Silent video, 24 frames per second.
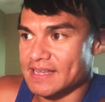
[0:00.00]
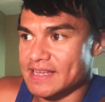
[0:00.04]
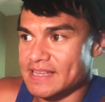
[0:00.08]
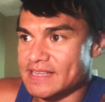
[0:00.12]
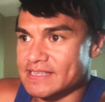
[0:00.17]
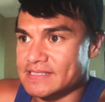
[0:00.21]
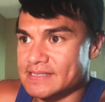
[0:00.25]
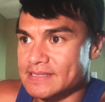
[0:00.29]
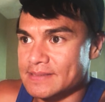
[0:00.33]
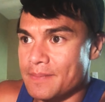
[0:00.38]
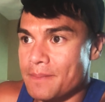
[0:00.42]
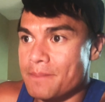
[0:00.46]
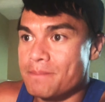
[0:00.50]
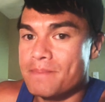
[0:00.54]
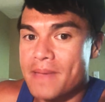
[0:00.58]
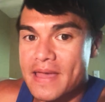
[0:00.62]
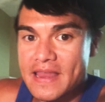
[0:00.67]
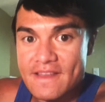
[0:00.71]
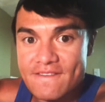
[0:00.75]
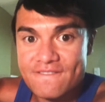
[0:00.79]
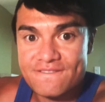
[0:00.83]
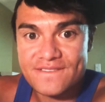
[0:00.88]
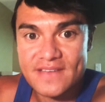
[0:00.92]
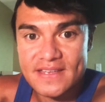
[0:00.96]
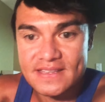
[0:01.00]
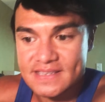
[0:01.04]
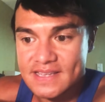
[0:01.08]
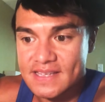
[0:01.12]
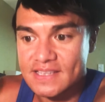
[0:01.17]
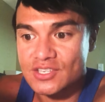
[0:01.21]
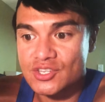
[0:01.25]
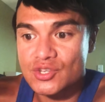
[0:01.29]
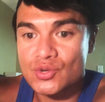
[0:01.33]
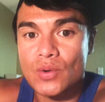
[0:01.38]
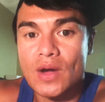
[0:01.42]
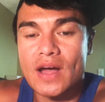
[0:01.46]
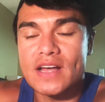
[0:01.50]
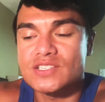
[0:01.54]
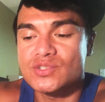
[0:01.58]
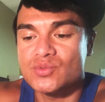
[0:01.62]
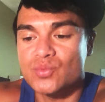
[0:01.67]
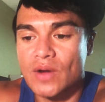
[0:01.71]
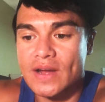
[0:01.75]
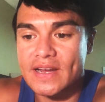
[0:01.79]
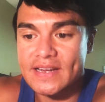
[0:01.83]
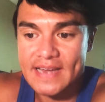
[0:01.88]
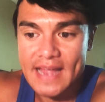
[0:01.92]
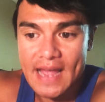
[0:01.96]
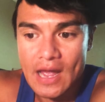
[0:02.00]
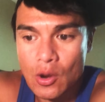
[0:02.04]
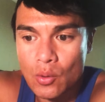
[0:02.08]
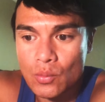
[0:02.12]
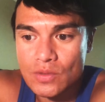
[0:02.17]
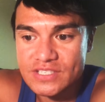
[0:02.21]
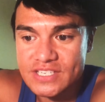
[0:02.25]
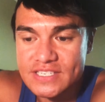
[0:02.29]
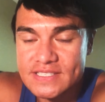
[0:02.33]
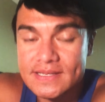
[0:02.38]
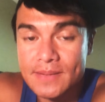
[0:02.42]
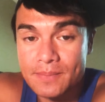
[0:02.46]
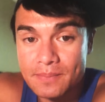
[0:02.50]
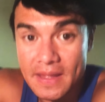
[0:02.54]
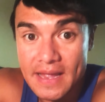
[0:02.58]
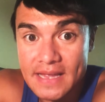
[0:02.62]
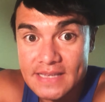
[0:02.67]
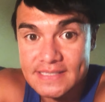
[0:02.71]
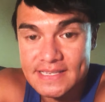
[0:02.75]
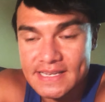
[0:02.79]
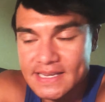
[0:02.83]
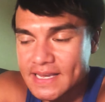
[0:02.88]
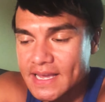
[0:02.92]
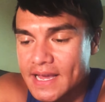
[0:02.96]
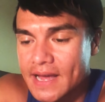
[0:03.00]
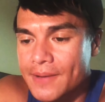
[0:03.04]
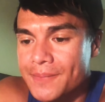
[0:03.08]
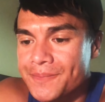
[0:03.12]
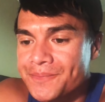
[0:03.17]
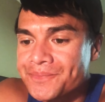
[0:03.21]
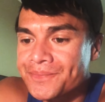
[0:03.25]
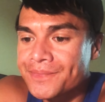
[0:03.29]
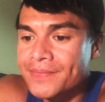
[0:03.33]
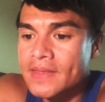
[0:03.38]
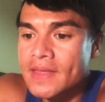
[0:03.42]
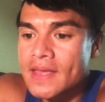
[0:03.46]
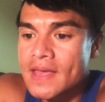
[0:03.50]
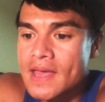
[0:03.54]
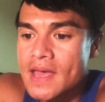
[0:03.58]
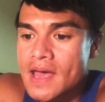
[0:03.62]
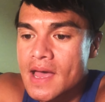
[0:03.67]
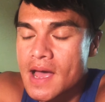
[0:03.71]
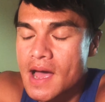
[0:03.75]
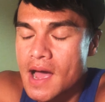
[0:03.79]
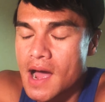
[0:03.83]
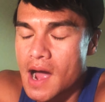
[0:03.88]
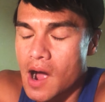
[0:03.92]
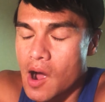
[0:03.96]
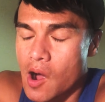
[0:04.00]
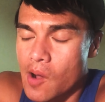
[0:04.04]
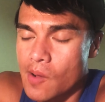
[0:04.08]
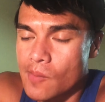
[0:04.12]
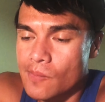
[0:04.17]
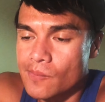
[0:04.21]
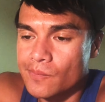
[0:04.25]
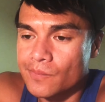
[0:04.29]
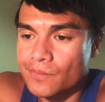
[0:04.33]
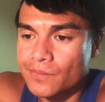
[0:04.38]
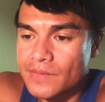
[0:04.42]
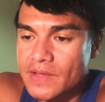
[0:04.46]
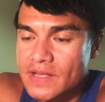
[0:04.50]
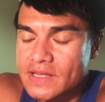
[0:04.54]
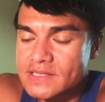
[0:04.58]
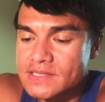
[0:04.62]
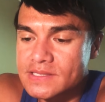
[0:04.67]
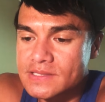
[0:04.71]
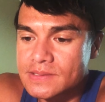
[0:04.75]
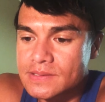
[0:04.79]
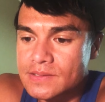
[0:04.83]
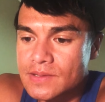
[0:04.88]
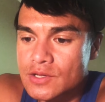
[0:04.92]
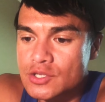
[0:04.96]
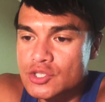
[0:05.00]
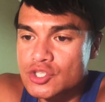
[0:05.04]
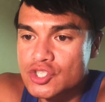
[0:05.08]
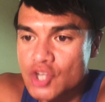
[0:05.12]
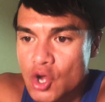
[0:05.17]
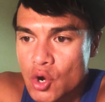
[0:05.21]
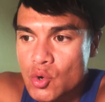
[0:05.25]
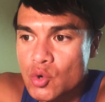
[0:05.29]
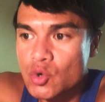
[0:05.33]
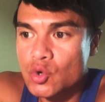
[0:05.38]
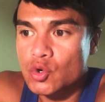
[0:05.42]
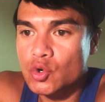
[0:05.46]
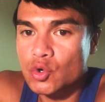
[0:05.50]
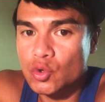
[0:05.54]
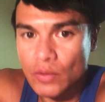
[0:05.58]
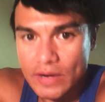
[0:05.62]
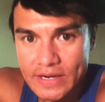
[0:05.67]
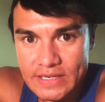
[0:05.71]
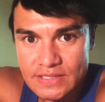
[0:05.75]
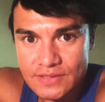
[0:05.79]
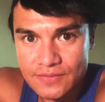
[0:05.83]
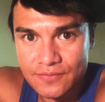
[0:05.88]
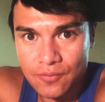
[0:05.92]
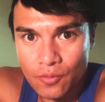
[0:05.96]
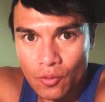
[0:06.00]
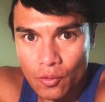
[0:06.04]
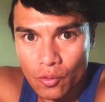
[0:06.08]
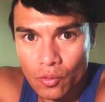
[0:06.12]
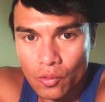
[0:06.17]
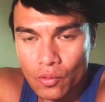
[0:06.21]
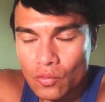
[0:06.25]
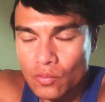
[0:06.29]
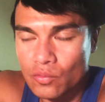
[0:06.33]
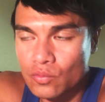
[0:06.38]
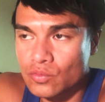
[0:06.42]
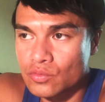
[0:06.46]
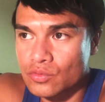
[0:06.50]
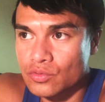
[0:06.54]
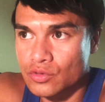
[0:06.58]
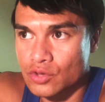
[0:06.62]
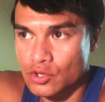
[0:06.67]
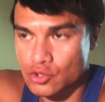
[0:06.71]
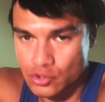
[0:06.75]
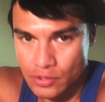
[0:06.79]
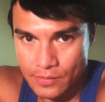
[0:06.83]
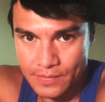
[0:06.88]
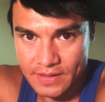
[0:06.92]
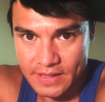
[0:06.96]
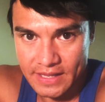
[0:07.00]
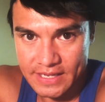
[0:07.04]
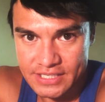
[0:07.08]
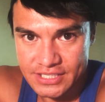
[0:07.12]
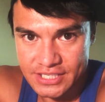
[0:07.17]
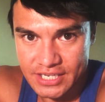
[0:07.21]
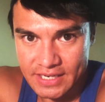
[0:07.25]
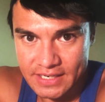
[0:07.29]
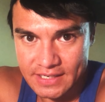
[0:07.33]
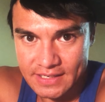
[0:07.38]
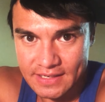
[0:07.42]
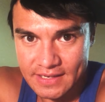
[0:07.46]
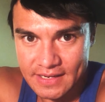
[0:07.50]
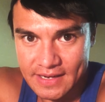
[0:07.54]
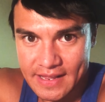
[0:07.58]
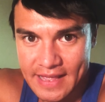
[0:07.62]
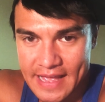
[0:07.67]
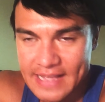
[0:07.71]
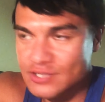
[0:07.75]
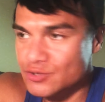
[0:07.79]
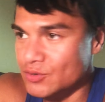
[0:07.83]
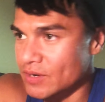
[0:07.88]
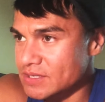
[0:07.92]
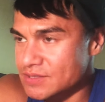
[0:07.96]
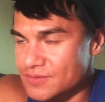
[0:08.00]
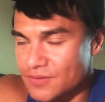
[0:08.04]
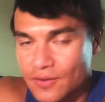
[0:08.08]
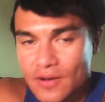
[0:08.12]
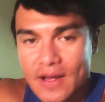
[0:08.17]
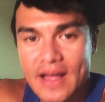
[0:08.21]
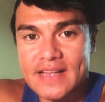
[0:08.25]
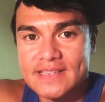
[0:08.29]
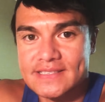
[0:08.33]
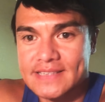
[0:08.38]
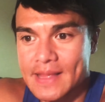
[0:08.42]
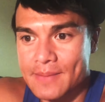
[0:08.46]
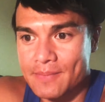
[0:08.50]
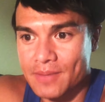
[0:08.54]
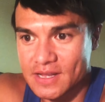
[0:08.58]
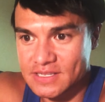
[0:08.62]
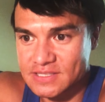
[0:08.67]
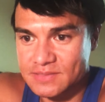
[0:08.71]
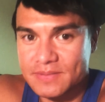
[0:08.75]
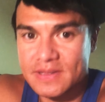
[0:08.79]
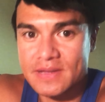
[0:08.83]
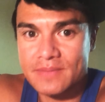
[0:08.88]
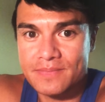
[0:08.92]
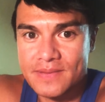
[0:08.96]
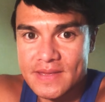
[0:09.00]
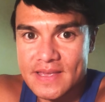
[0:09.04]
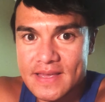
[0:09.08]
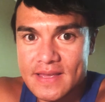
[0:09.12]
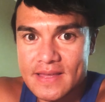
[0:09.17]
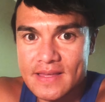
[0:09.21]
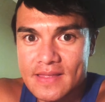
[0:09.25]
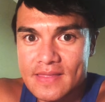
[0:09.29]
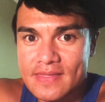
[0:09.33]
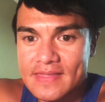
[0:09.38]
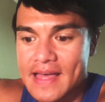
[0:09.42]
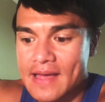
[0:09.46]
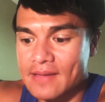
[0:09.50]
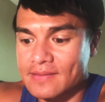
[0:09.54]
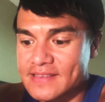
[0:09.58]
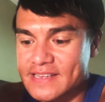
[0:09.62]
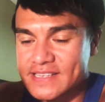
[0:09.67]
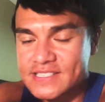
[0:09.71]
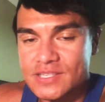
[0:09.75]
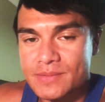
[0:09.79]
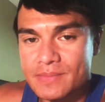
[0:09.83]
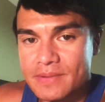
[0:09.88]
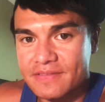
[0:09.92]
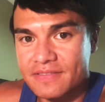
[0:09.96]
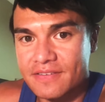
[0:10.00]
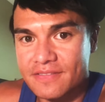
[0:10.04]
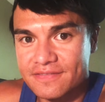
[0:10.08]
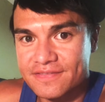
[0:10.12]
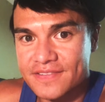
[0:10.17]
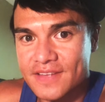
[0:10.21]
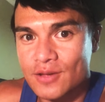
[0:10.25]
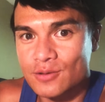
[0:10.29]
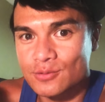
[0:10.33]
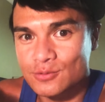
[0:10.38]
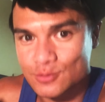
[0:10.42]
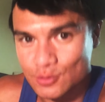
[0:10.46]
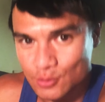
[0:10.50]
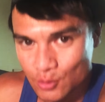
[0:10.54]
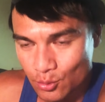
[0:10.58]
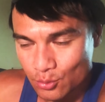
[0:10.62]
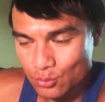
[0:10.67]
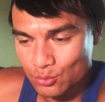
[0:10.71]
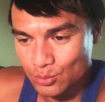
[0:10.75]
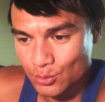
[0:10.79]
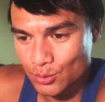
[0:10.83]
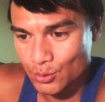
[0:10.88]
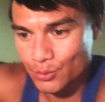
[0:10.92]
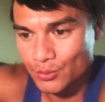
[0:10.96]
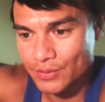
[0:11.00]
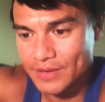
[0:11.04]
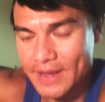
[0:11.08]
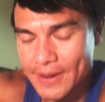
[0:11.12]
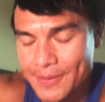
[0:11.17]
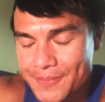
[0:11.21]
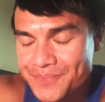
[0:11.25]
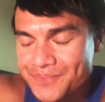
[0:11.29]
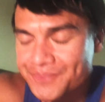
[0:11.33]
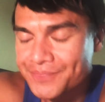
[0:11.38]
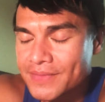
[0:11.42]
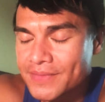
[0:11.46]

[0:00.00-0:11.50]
is benefited to us right now, which is amazing, yeah? um, it's so graceful the tribulation as graceful as can possibly be that needs to be fulfilled to go through yeah